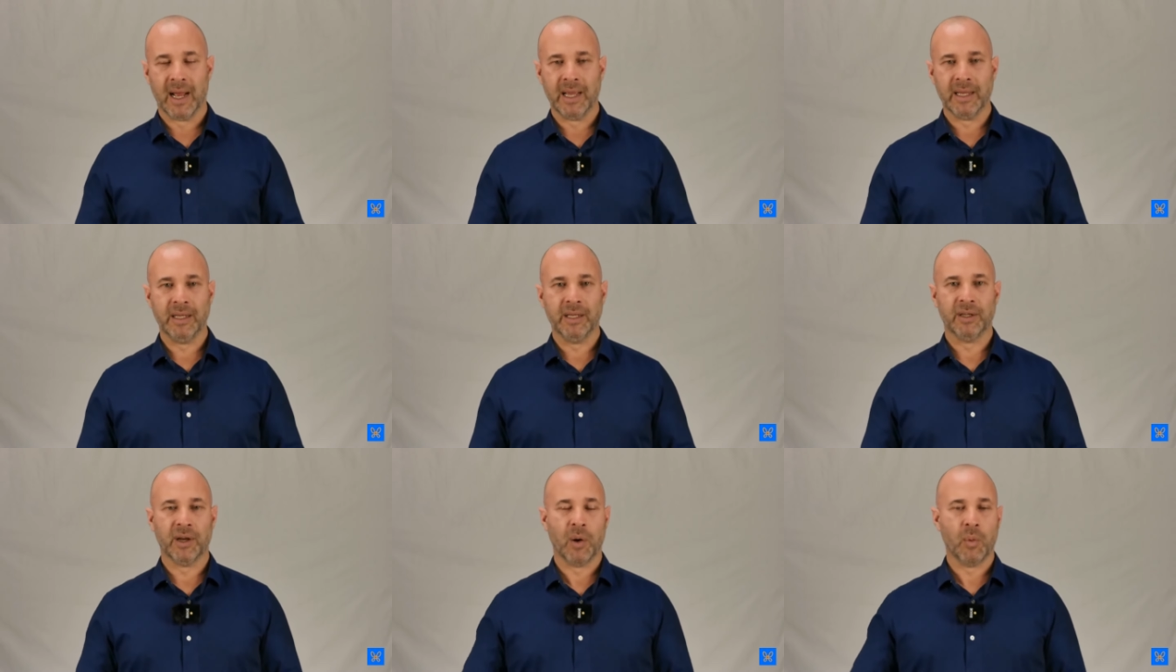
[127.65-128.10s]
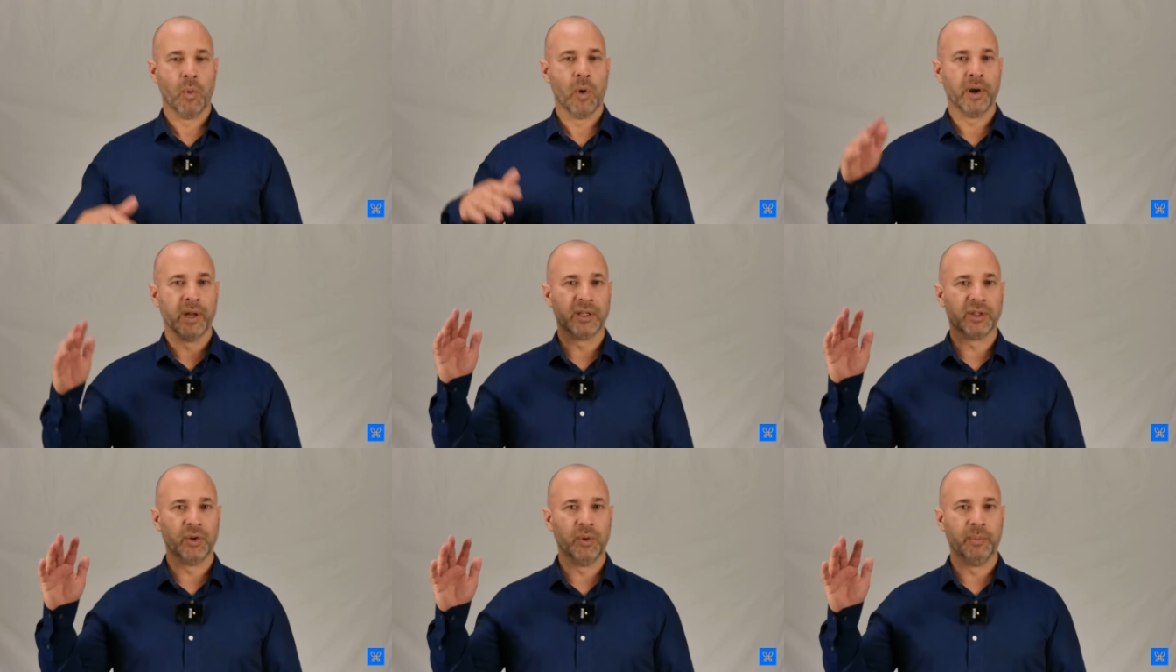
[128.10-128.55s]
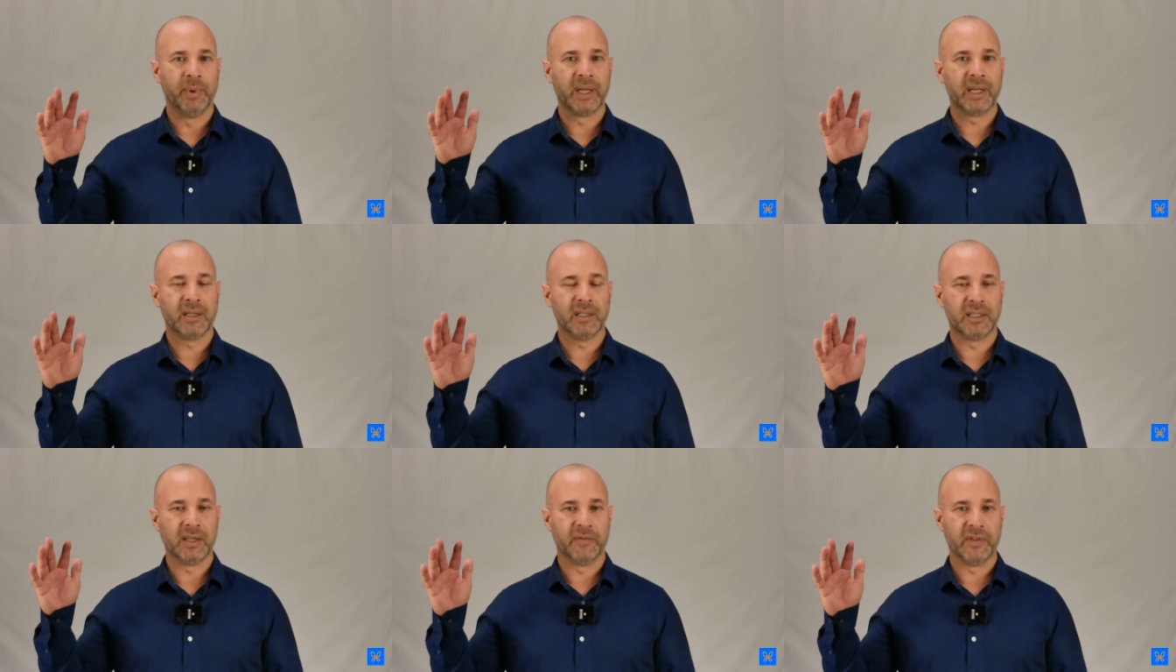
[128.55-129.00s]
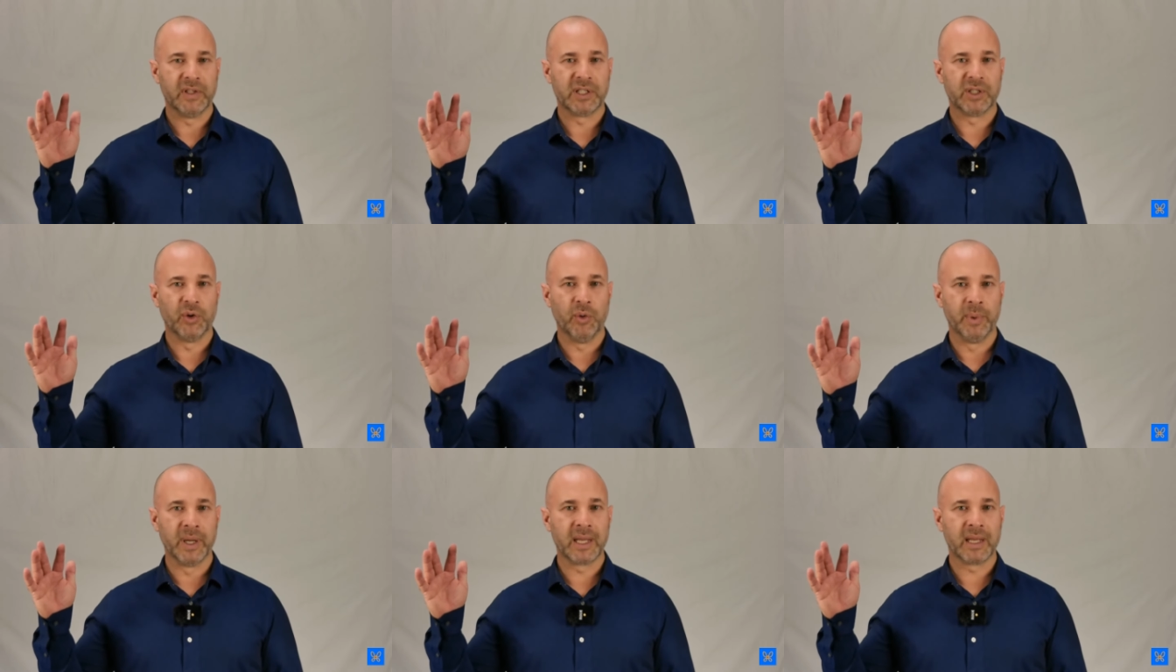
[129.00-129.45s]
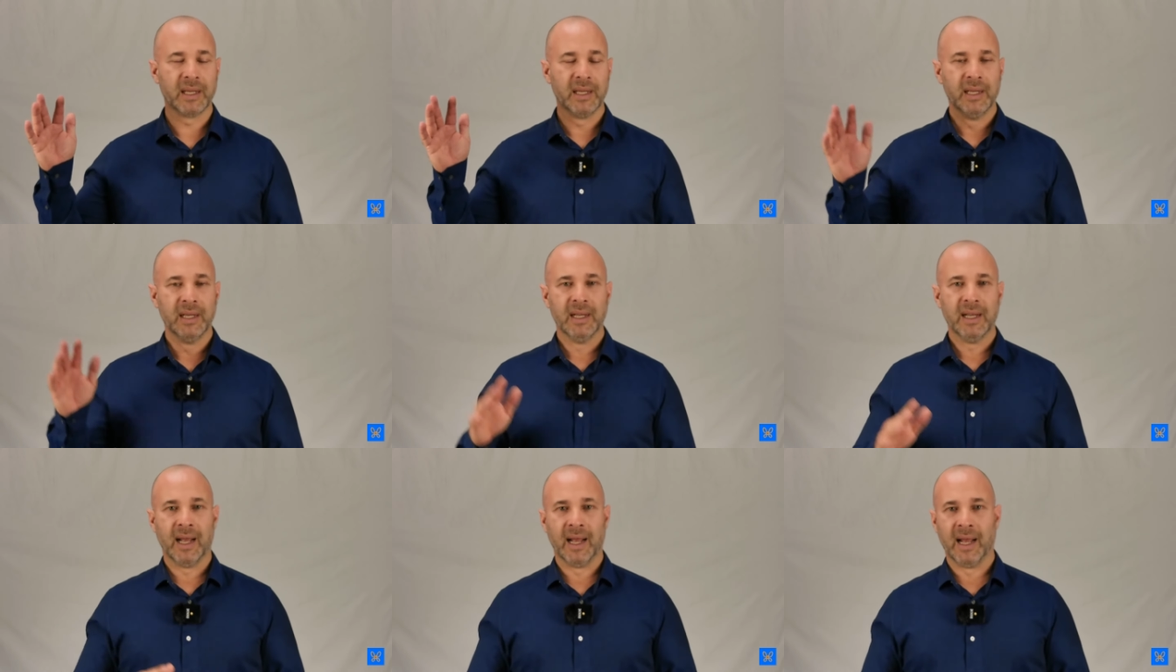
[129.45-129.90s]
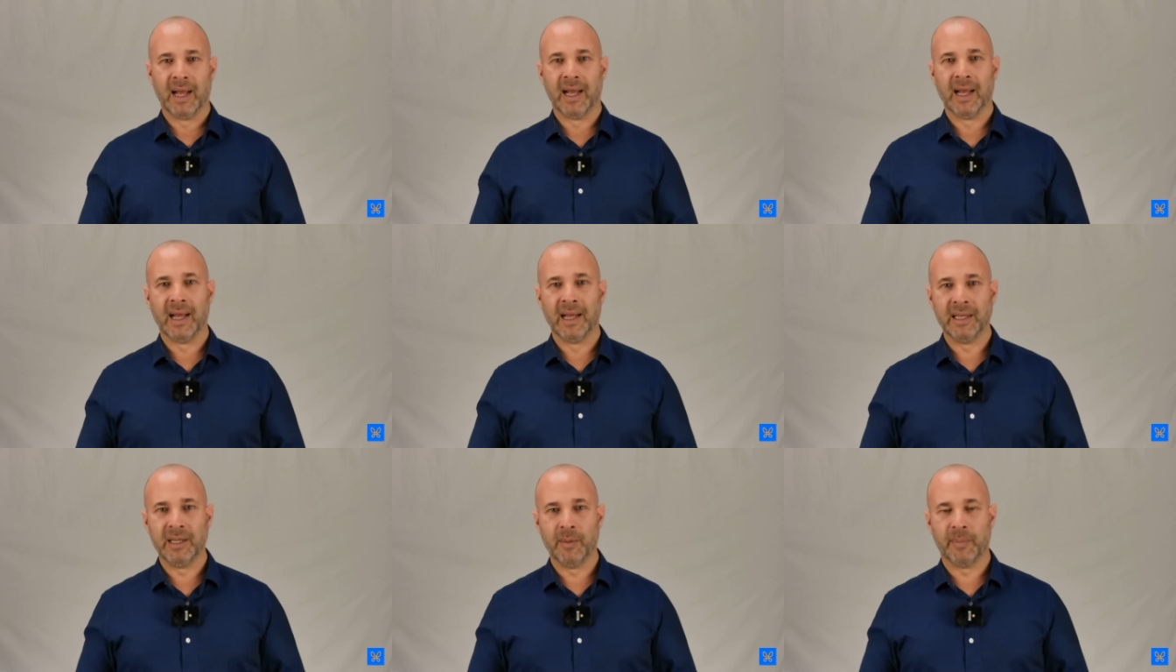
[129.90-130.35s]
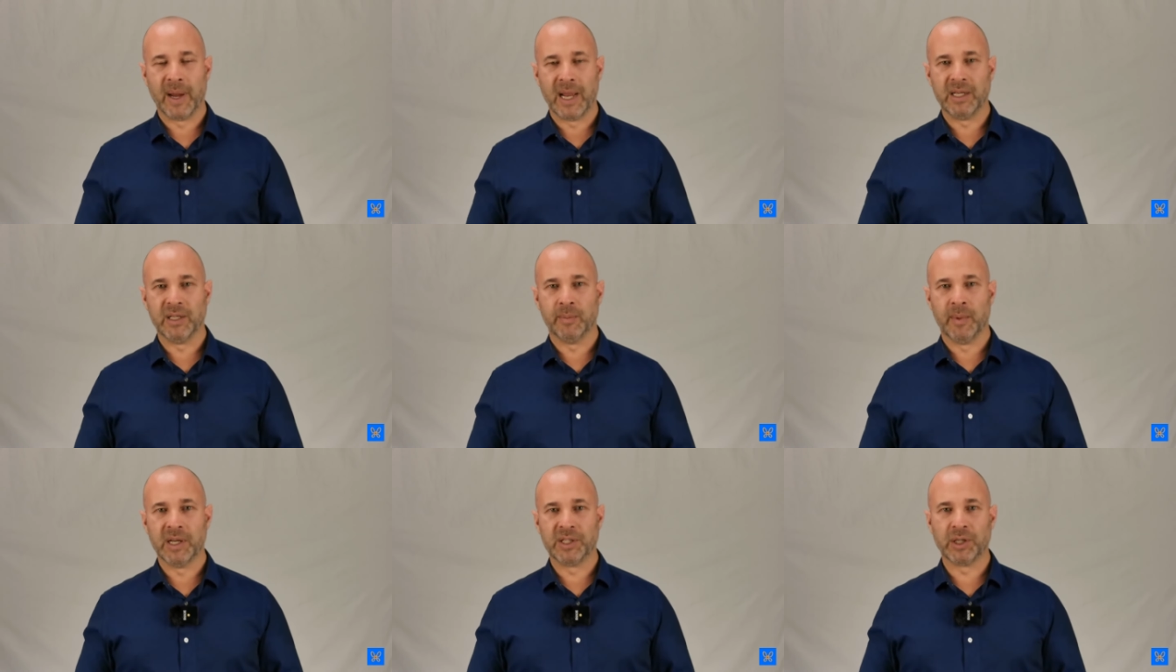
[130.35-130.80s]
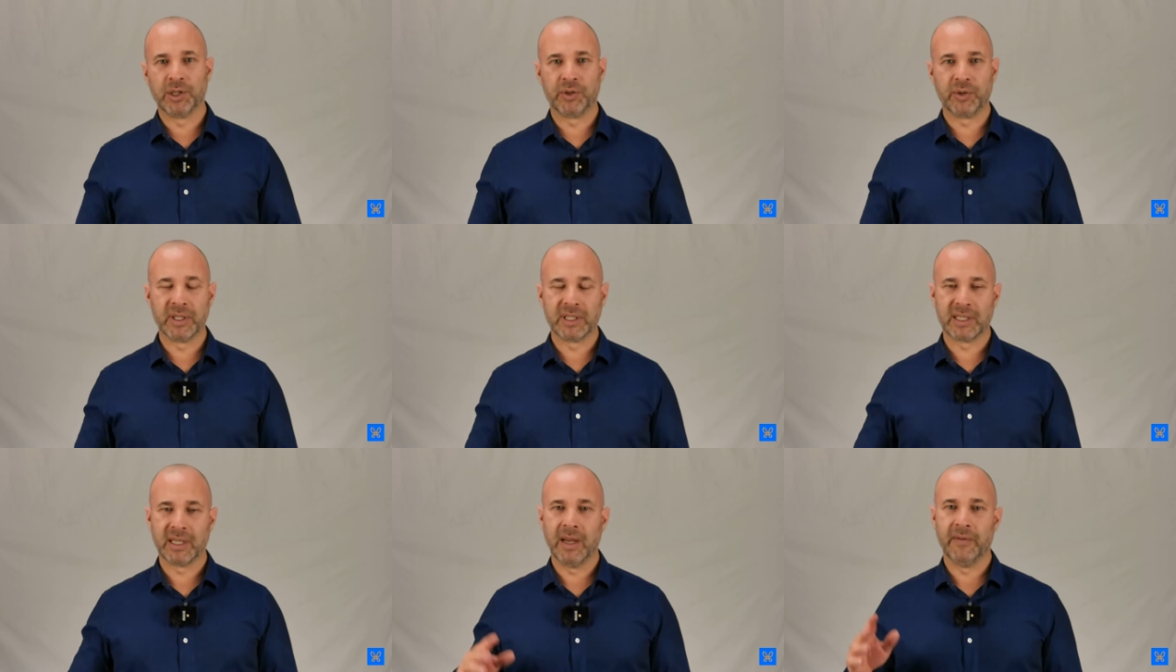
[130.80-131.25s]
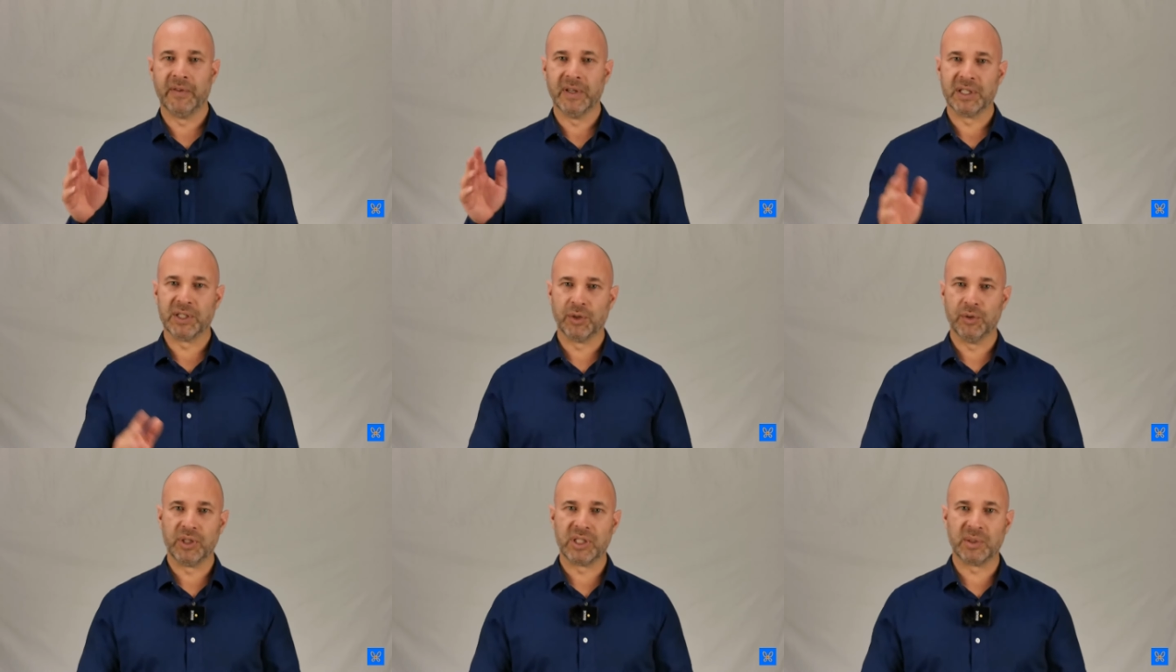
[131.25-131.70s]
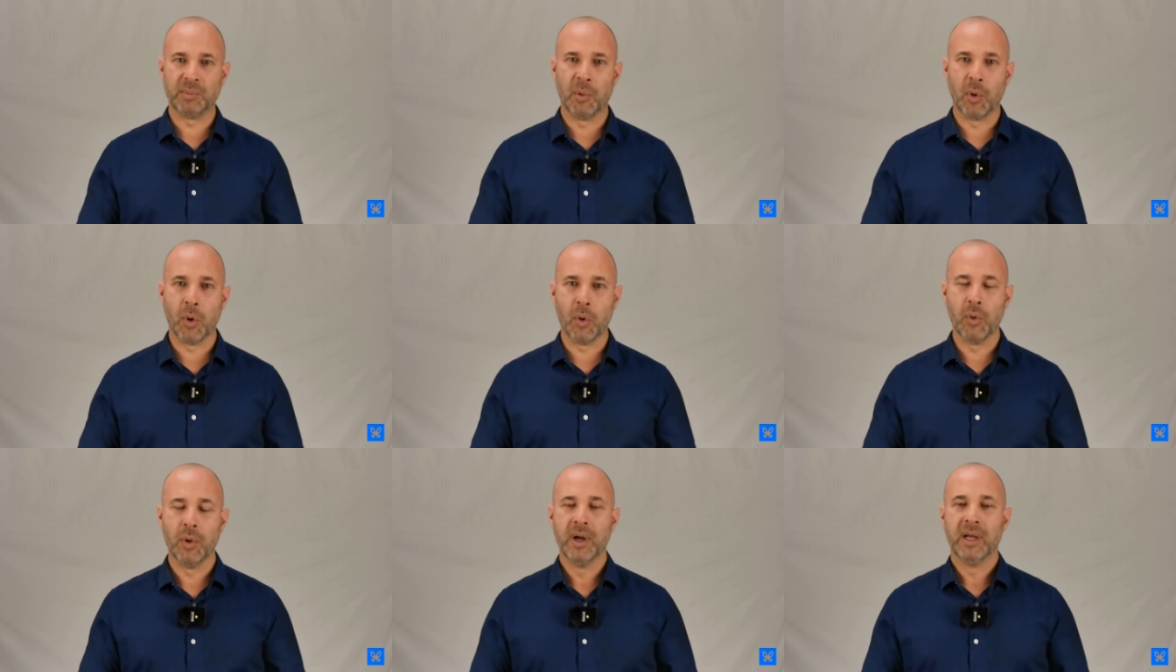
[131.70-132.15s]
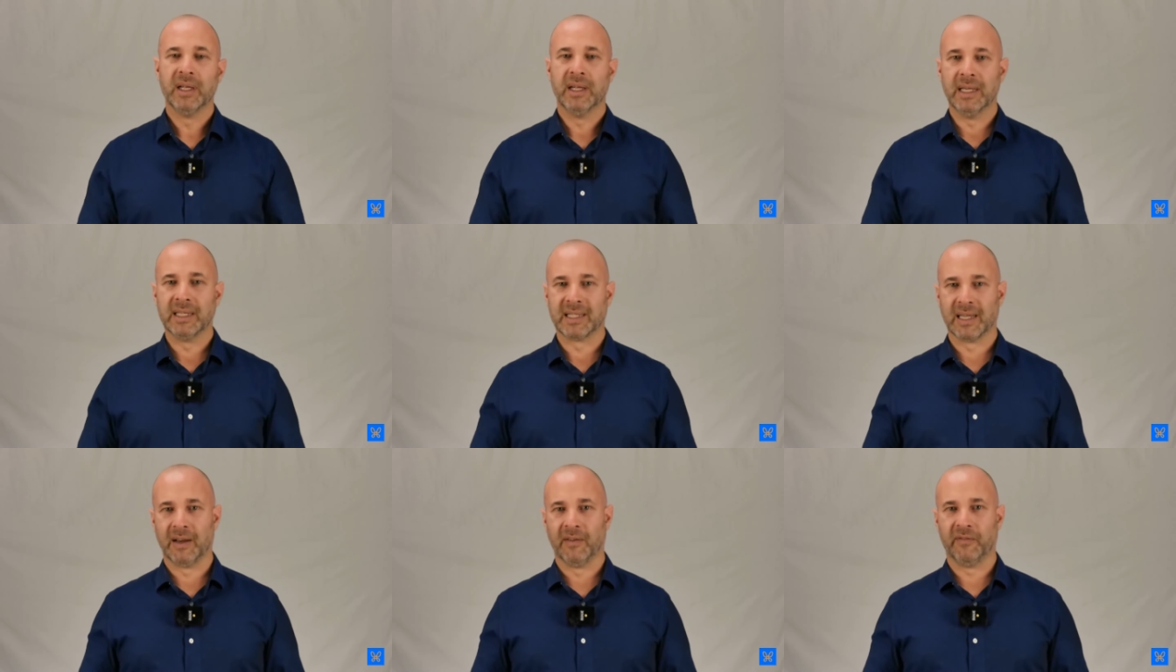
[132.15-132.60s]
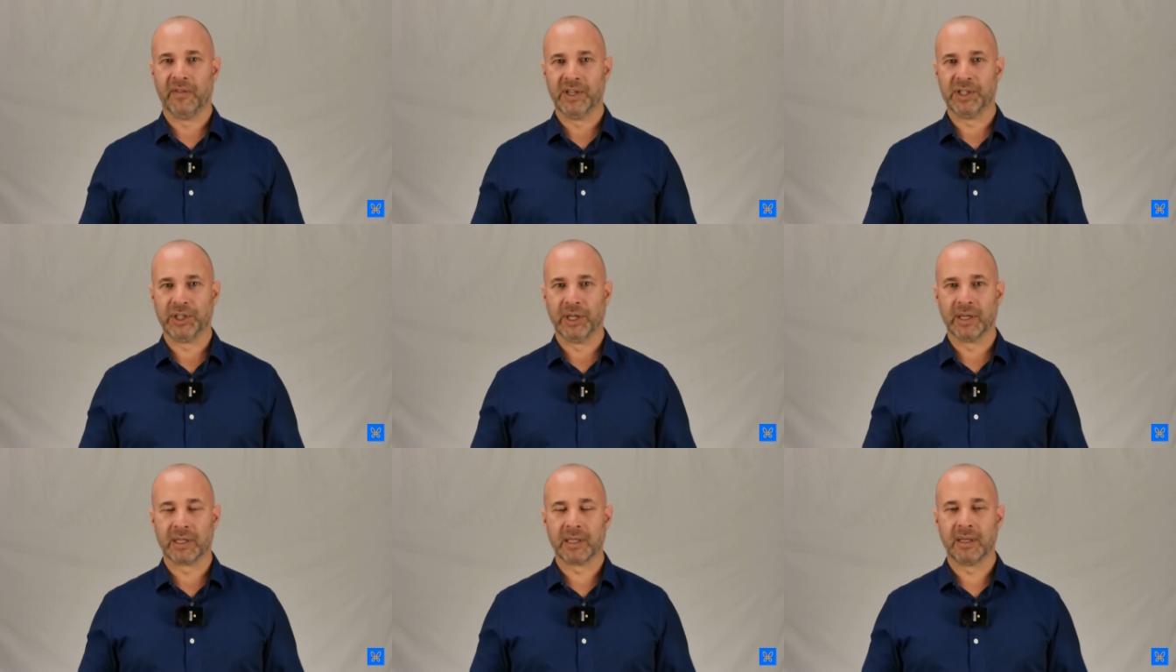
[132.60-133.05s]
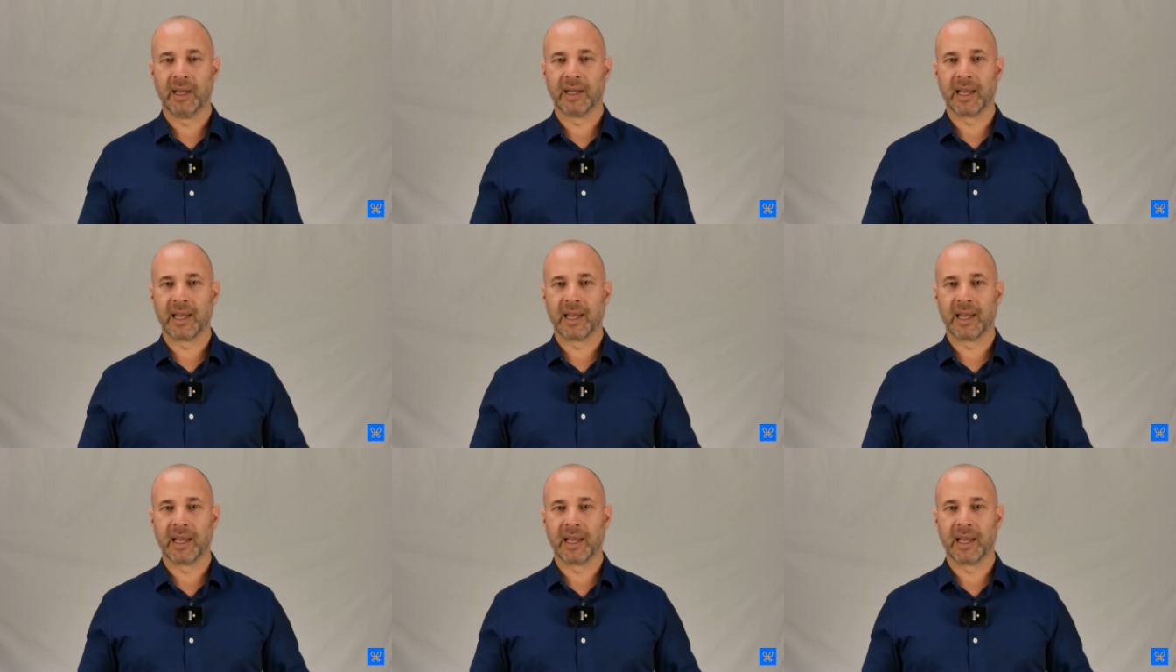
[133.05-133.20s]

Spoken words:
You don't want it too big, because if it's too big, you pay too much interest. If it's too small, it's inefficient.